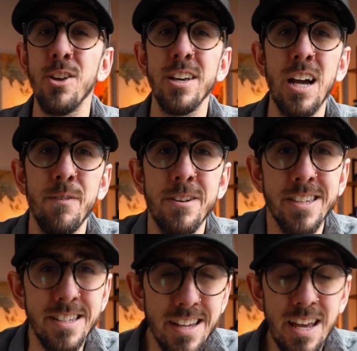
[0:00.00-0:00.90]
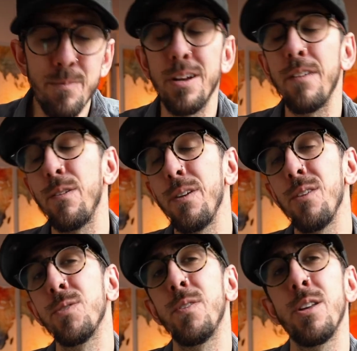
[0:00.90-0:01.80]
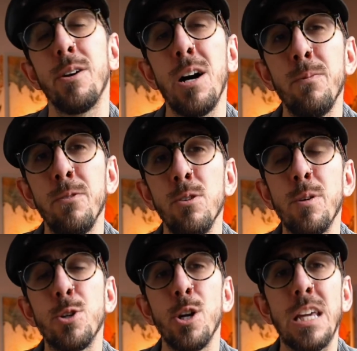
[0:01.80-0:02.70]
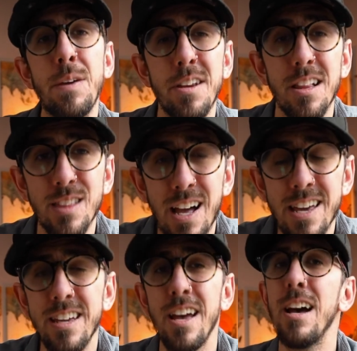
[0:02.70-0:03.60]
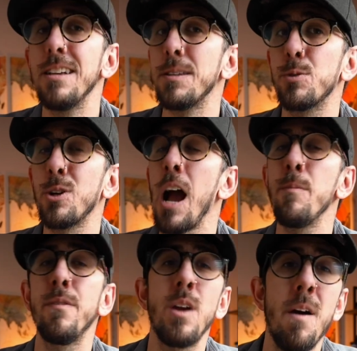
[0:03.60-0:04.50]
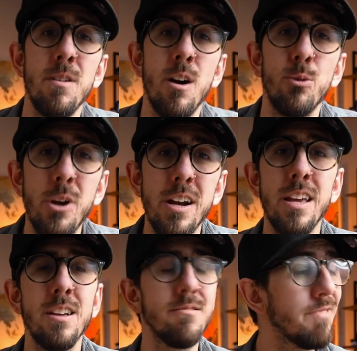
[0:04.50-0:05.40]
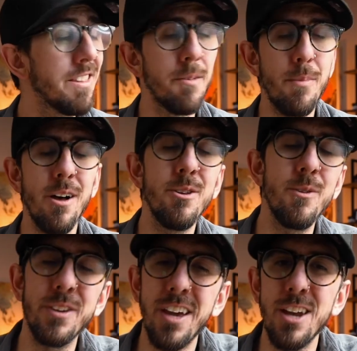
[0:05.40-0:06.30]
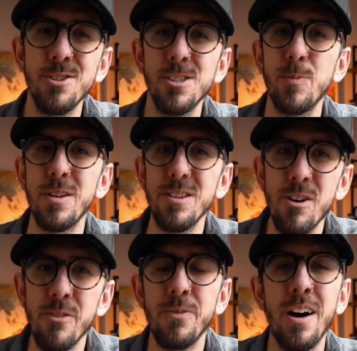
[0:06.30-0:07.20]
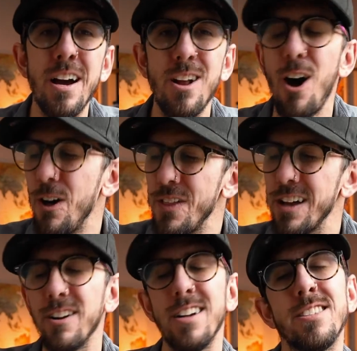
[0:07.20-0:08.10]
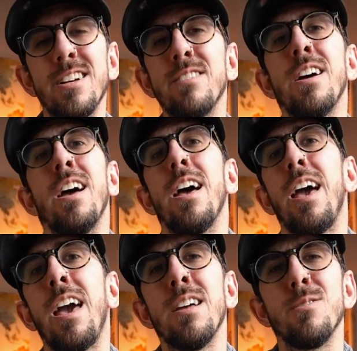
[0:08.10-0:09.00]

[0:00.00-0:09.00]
all I got for you today, but if you found this video helpful, be sure to give it a like, subscribe if you haven't already, hit the bell notifications to be notified, all that great stuff, and